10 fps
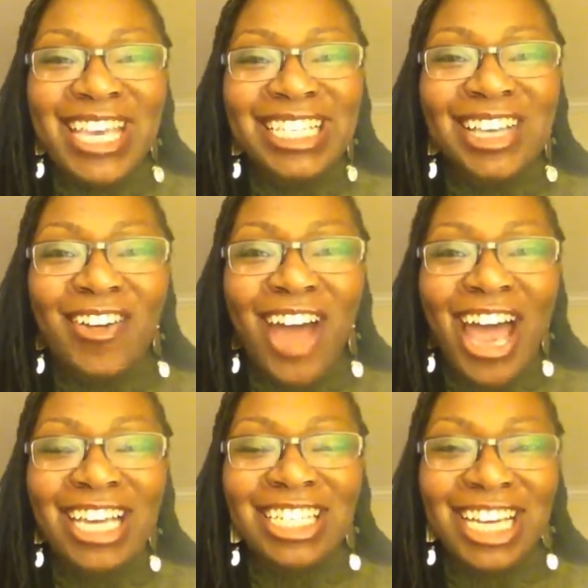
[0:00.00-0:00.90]
So
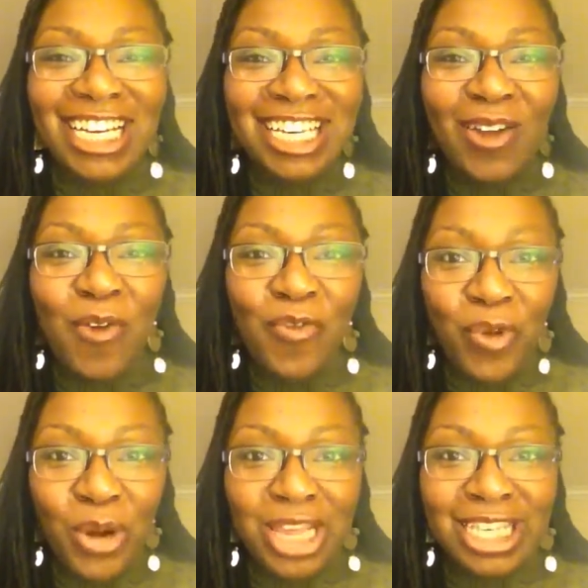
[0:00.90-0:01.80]
I checked out
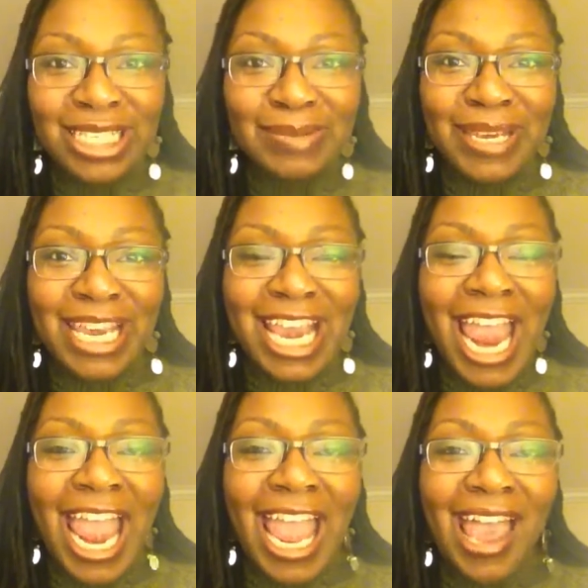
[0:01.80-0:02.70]
4 this week,
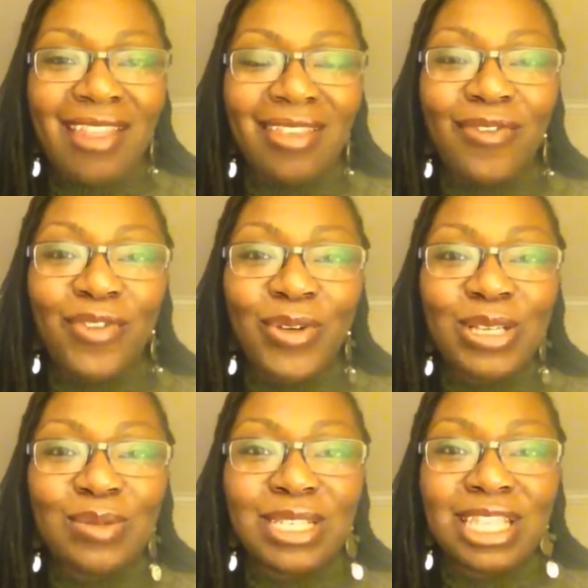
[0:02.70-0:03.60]
and the
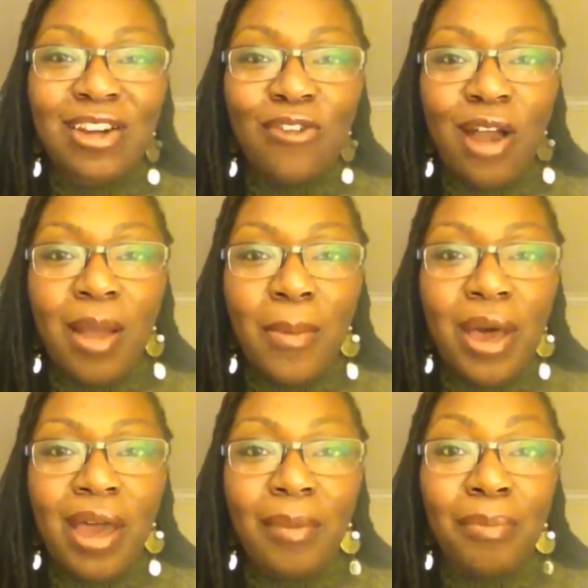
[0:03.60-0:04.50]
first was the crock
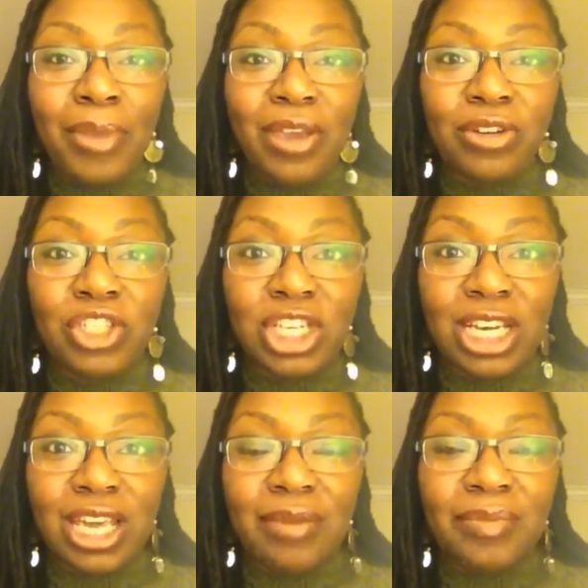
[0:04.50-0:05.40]
pot beer
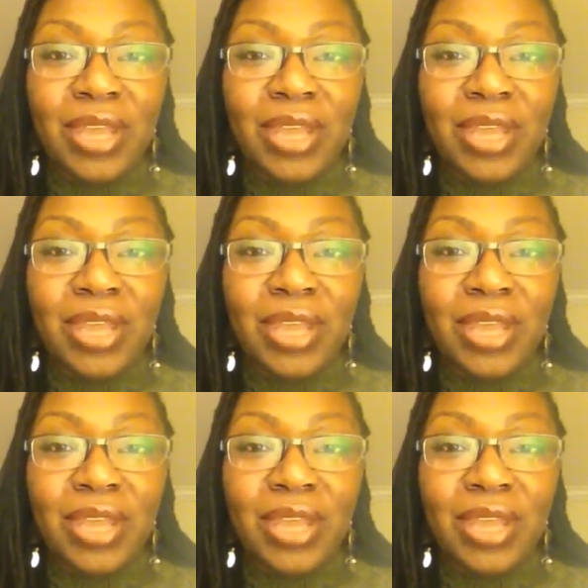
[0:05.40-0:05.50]
chicken.